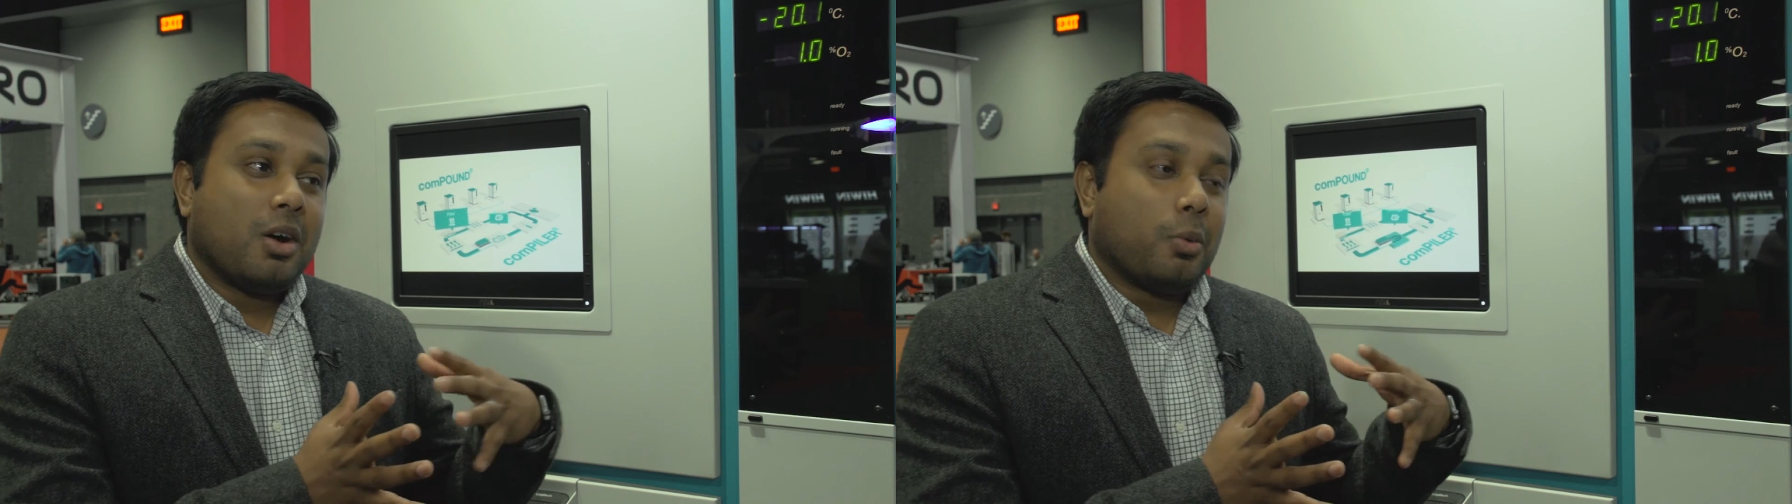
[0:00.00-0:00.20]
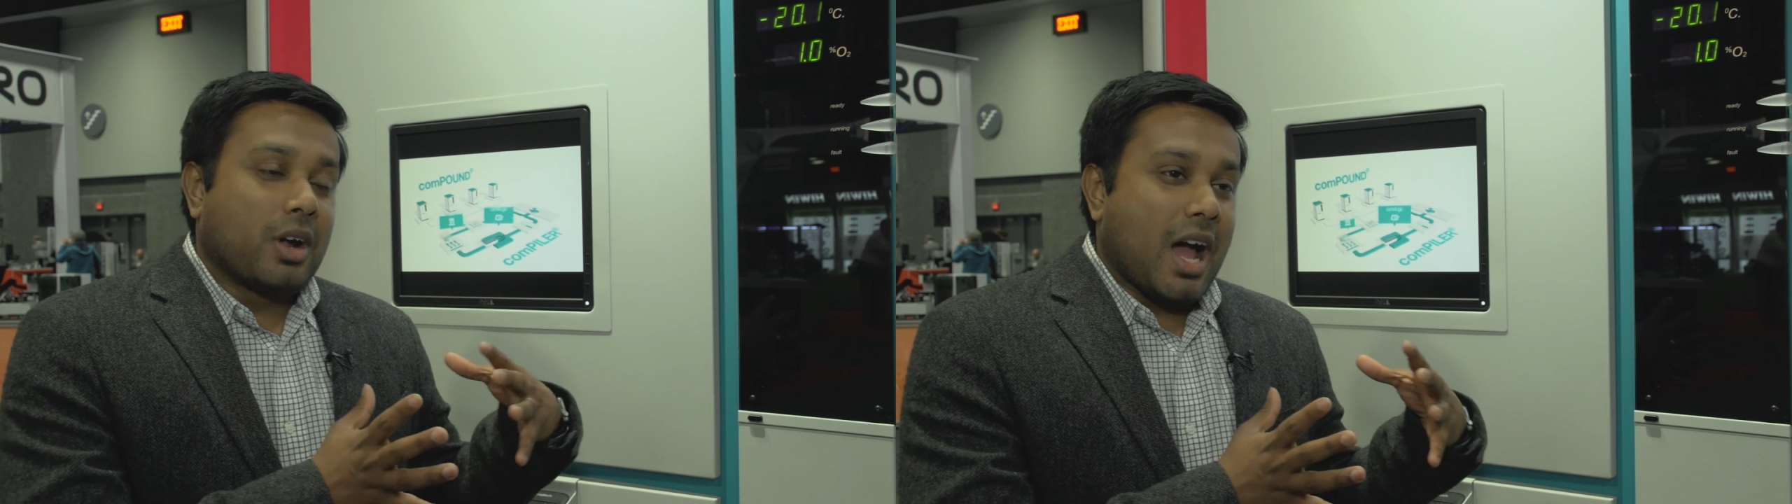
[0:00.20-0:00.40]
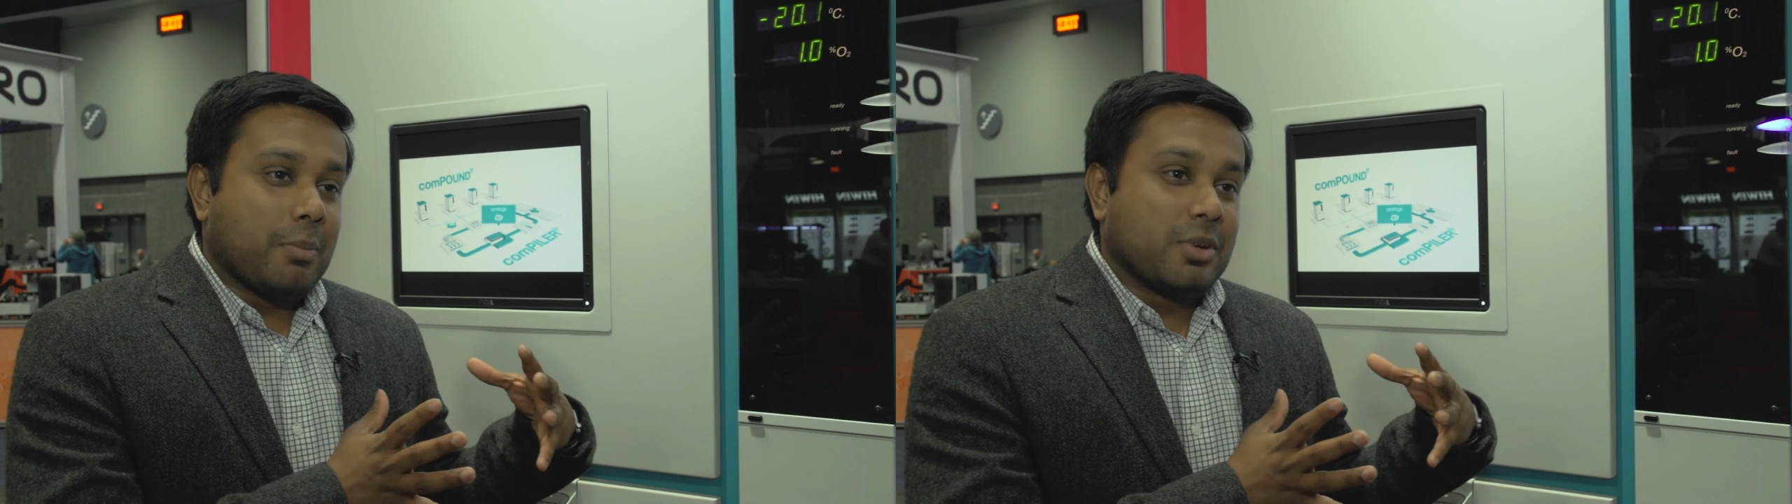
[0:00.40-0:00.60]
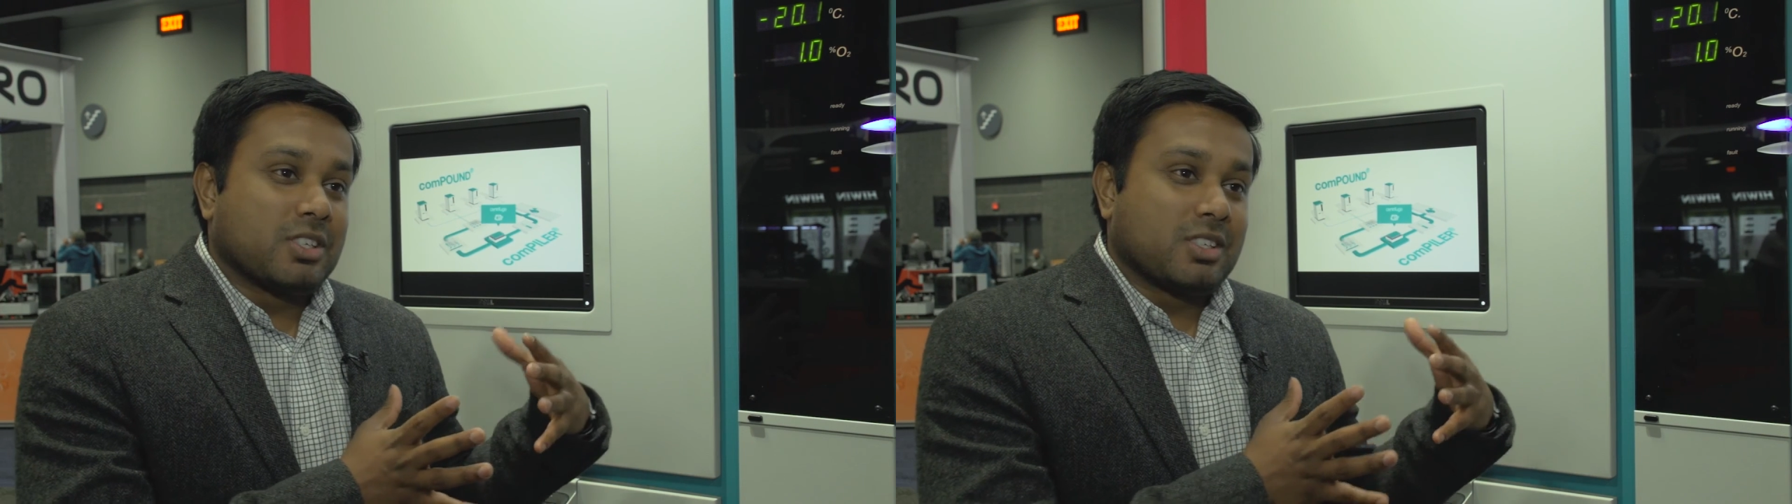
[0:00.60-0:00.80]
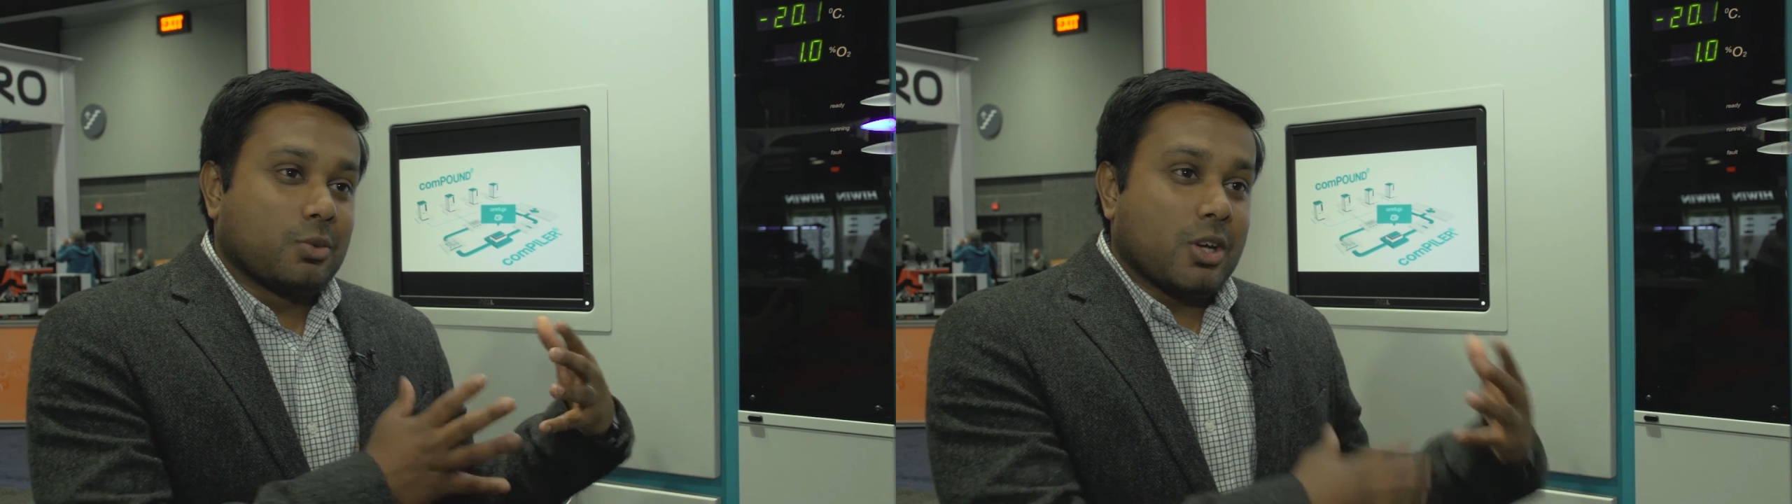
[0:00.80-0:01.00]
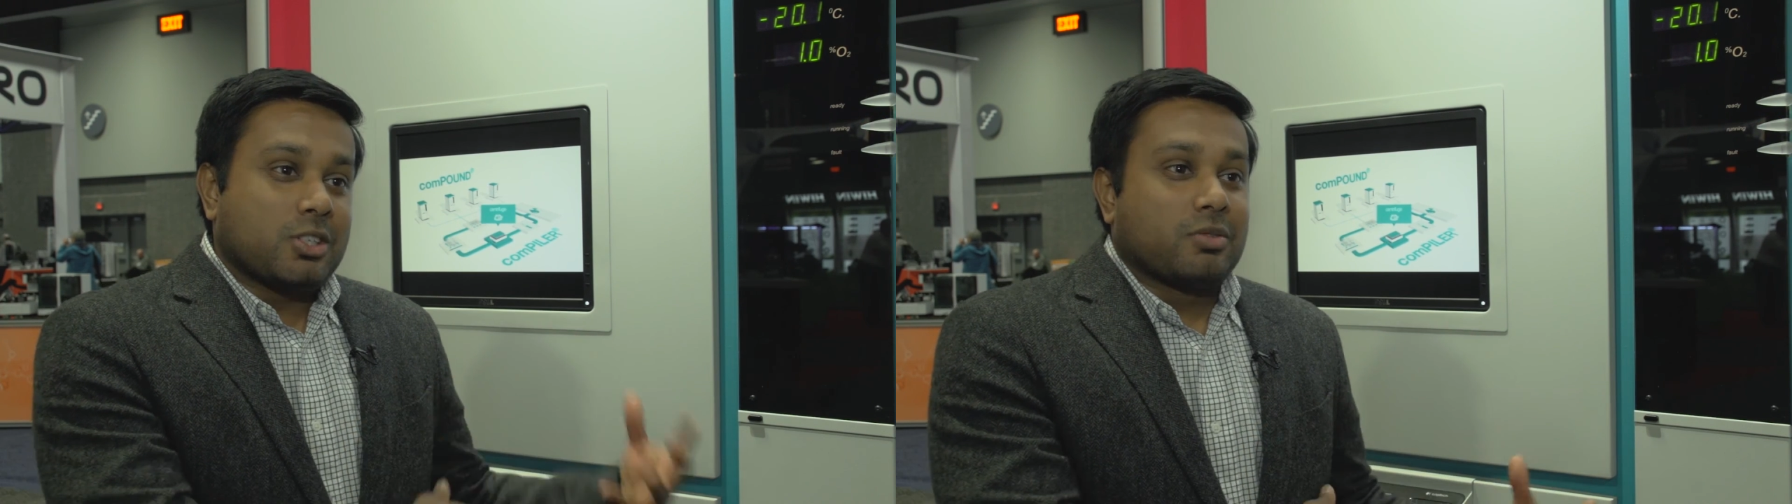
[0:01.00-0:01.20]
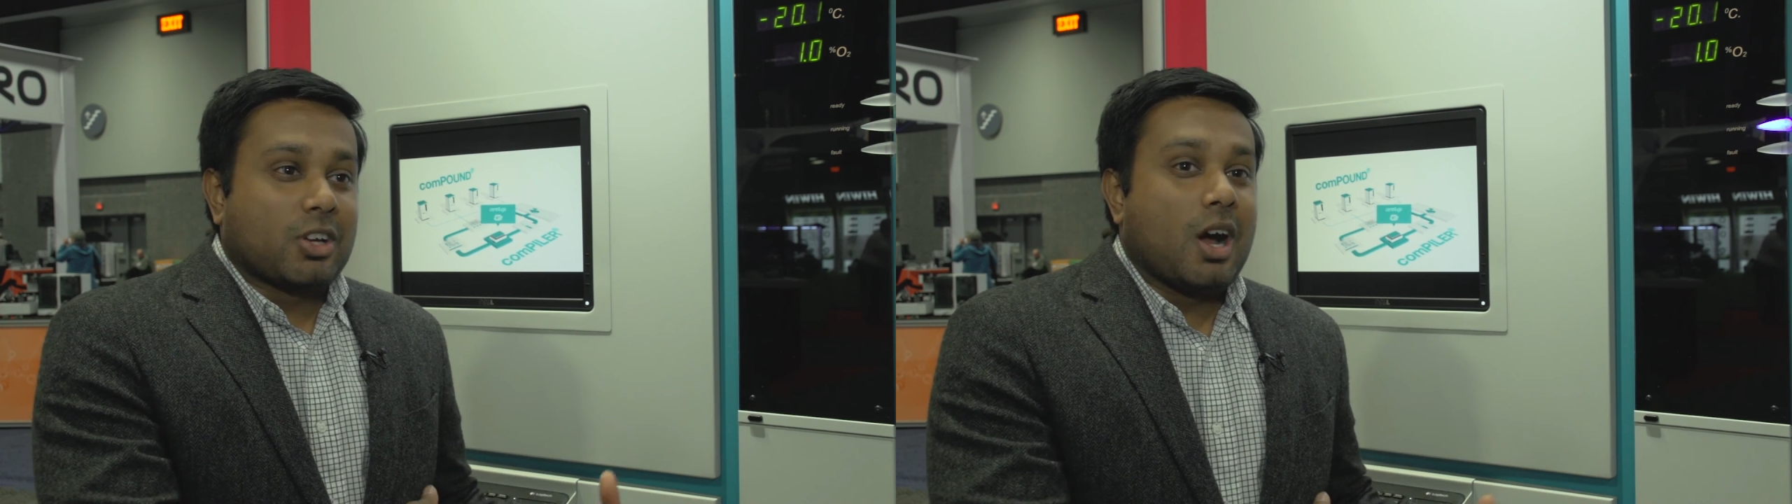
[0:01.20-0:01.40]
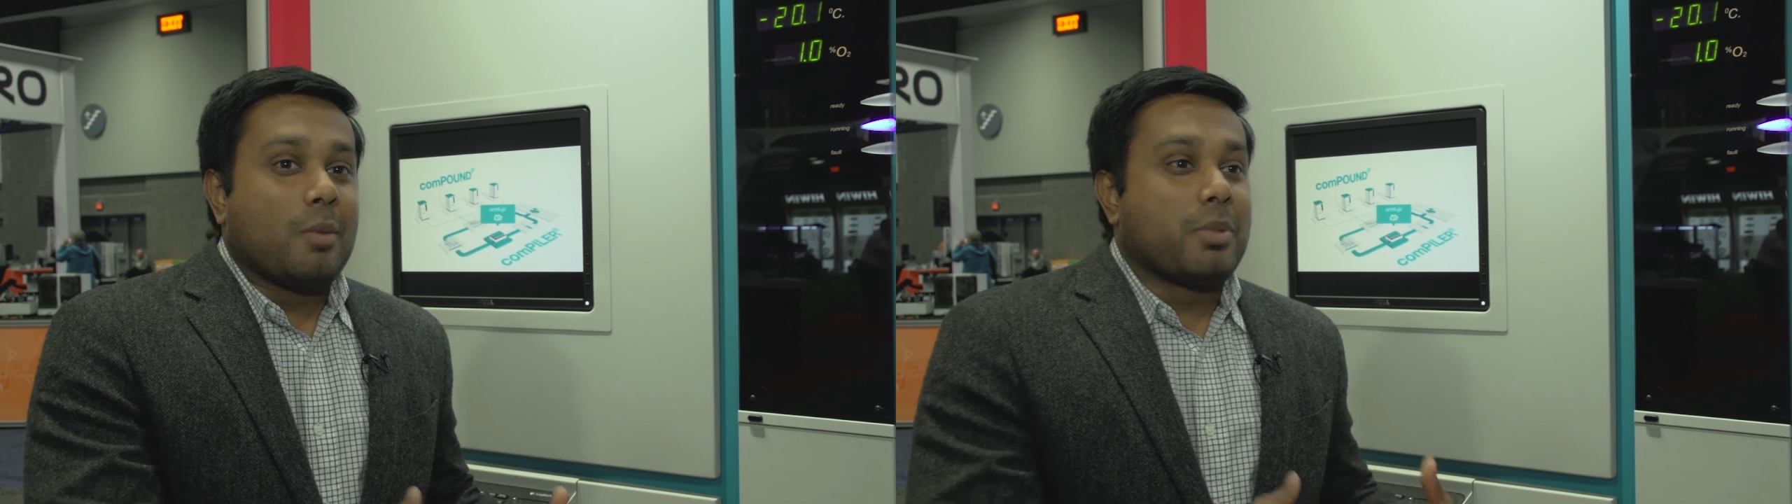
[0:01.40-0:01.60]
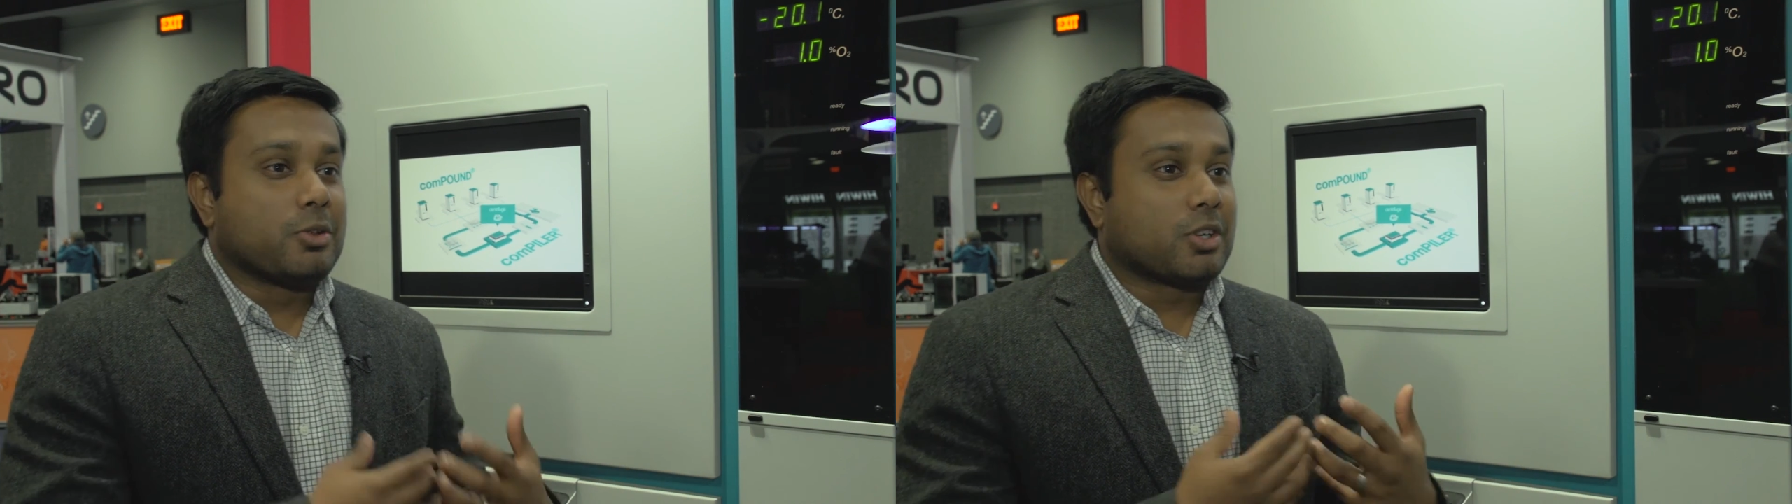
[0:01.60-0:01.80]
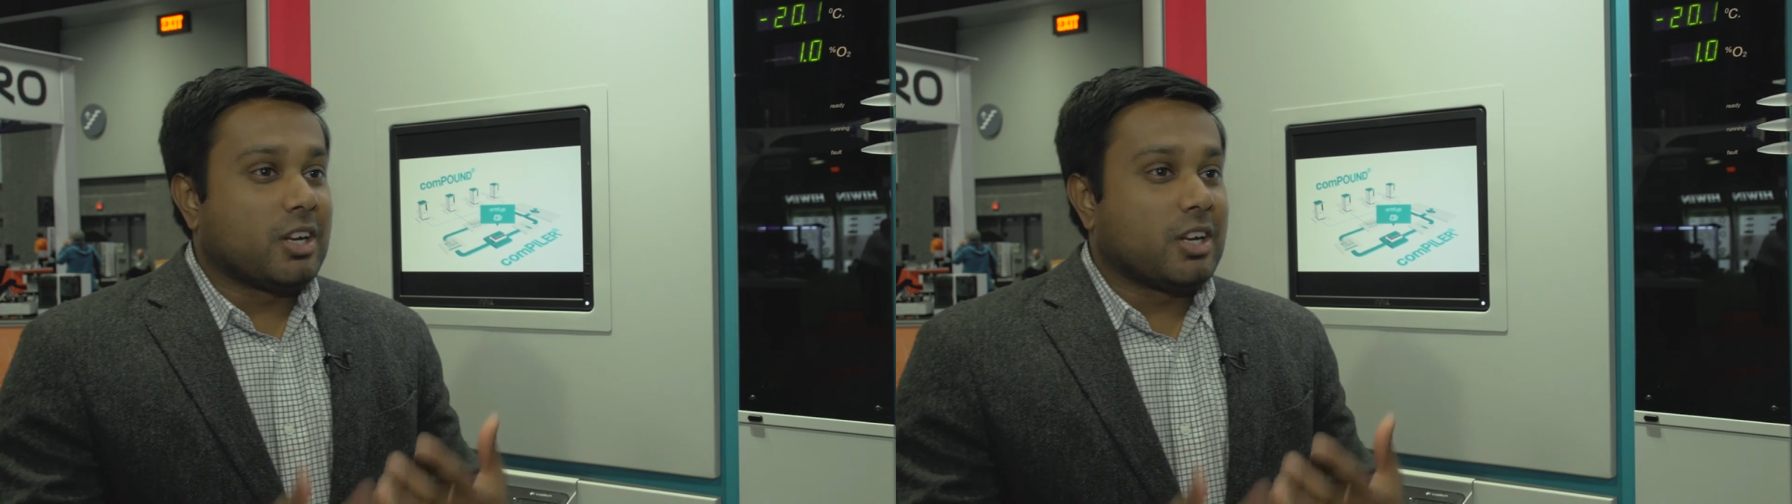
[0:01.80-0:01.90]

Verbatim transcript: what happens is the rest of the compounds